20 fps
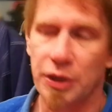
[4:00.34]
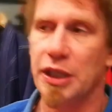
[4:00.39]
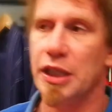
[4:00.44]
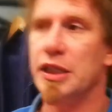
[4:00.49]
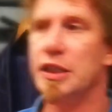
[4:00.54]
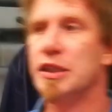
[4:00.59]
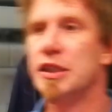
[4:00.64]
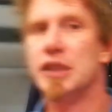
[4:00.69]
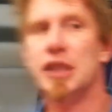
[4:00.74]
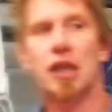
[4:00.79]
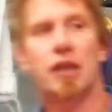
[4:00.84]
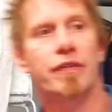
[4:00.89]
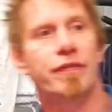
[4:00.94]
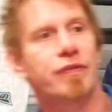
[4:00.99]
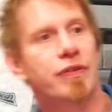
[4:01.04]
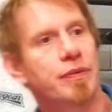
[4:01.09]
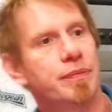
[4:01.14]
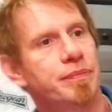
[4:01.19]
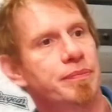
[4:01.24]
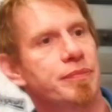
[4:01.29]
gi
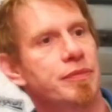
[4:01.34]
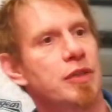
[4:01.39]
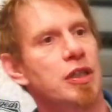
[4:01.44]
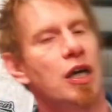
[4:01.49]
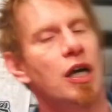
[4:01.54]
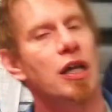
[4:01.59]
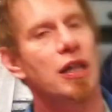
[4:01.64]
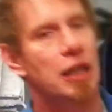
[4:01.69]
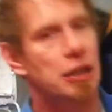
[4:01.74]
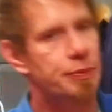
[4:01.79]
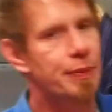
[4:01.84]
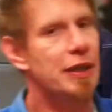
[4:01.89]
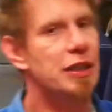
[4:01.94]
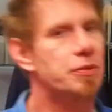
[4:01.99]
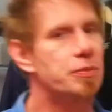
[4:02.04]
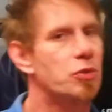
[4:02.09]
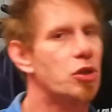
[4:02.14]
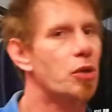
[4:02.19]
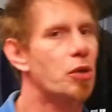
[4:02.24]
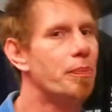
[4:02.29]
itself, and let's make
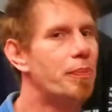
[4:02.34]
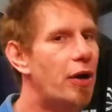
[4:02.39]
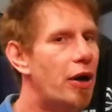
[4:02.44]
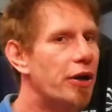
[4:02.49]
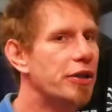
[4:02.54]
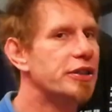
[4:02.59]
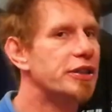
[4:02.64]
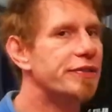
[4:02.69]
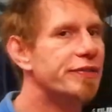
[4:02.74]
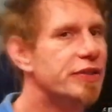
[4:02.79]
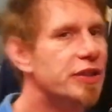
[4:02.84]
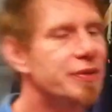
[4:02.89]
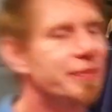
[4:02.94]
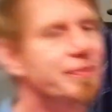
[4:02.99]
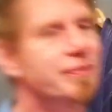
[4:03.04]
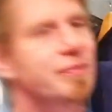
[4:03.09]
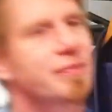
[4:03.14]
some comparatives.